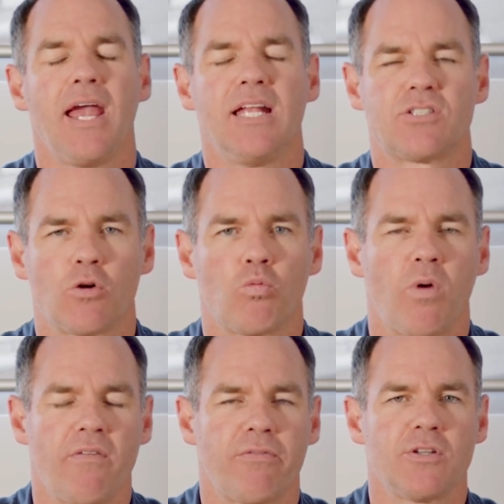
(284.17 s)
It's a
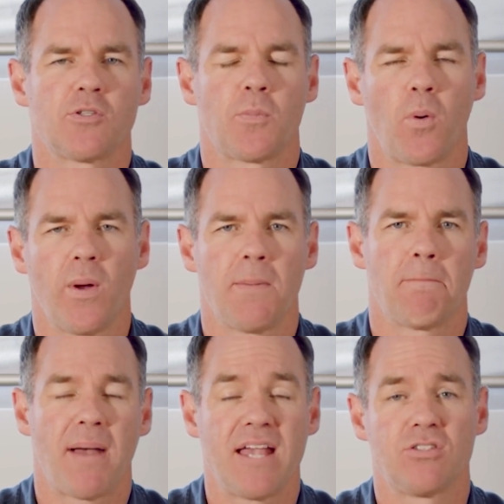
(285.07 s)
reference
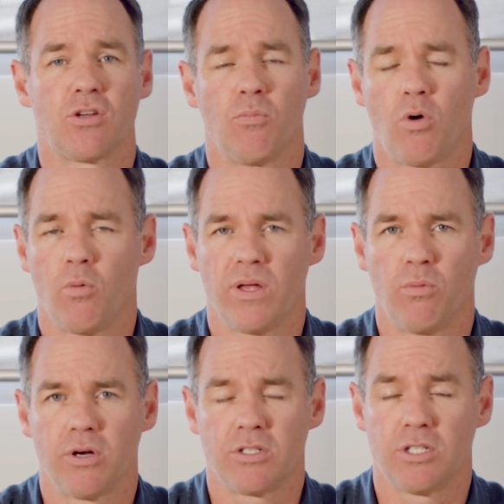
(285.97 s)
point based on what we
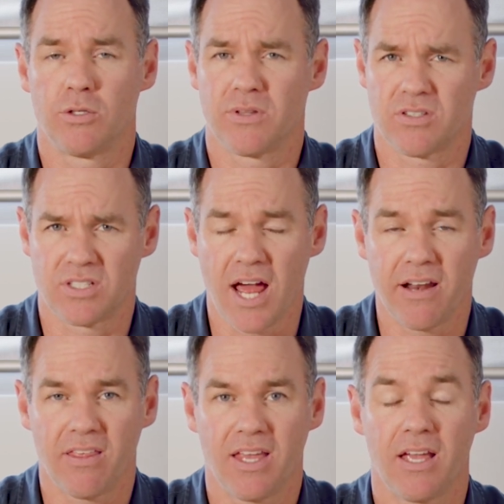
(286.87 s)
wanted to do at the
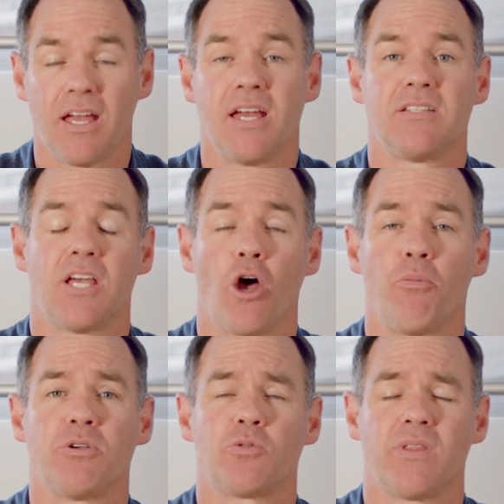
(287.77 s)
start of the year to
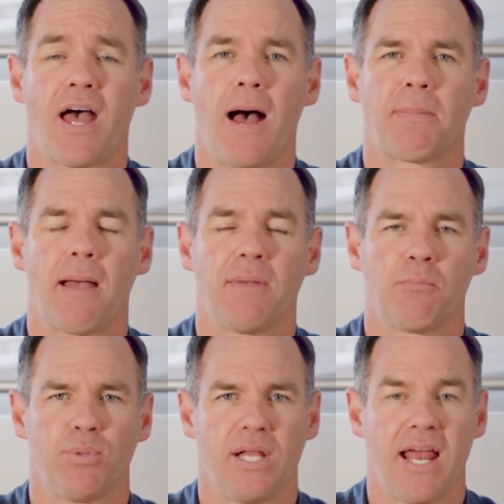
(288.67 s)
help us with
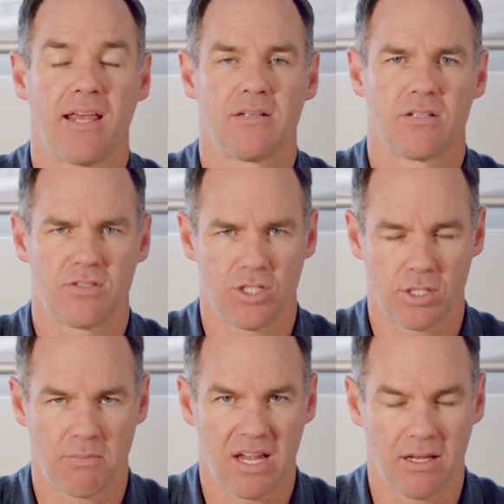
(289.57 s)
upcoming planning and
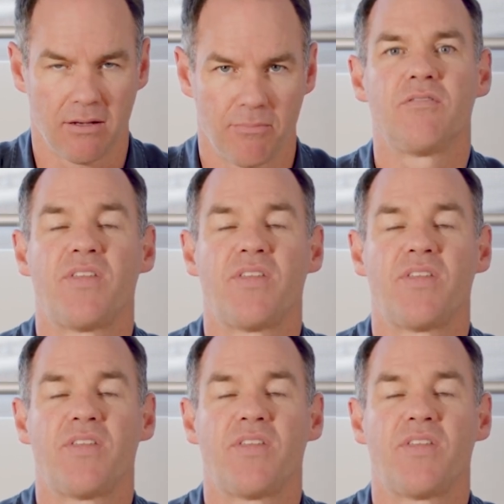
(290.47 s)
decision making.